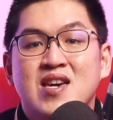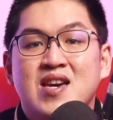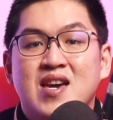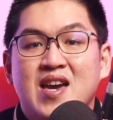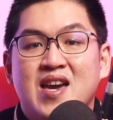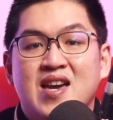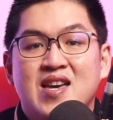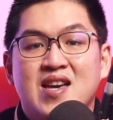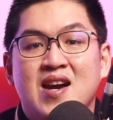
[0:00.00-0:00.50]

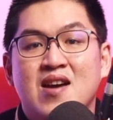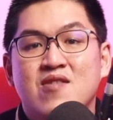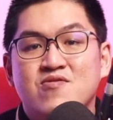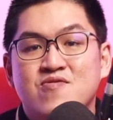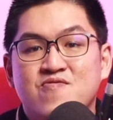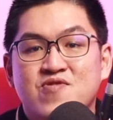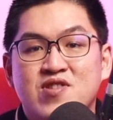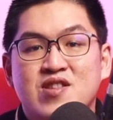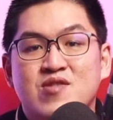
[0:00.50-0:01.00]
and how
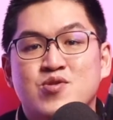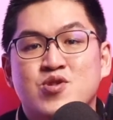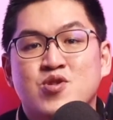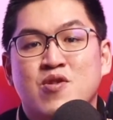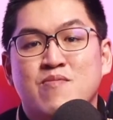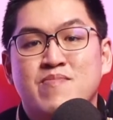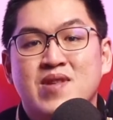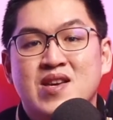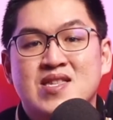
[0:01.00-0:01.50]
to reduce
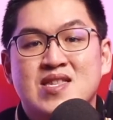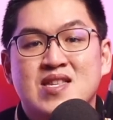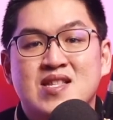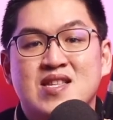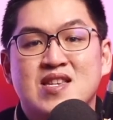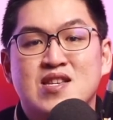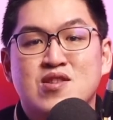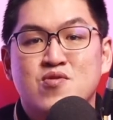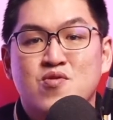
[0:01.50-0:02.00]

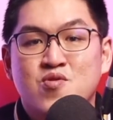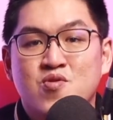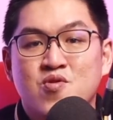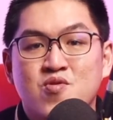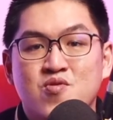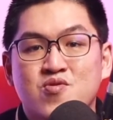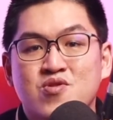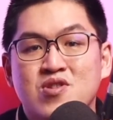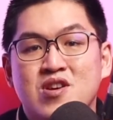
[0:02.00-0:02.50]
complexity in your
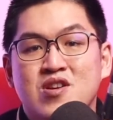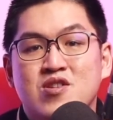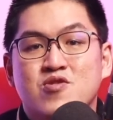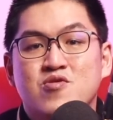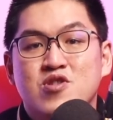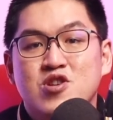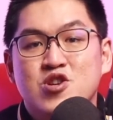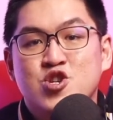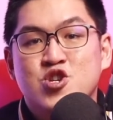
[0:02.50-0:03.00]
code
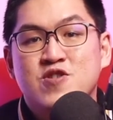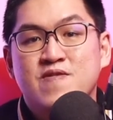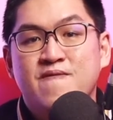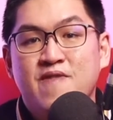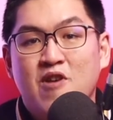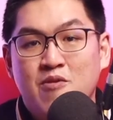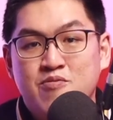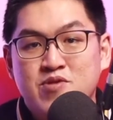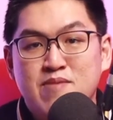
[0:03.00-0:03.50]
to achieve
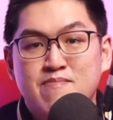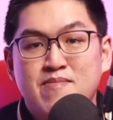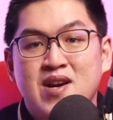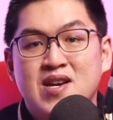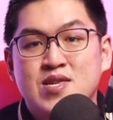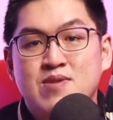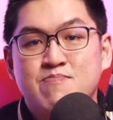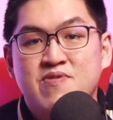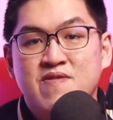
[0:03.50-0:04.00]
optimized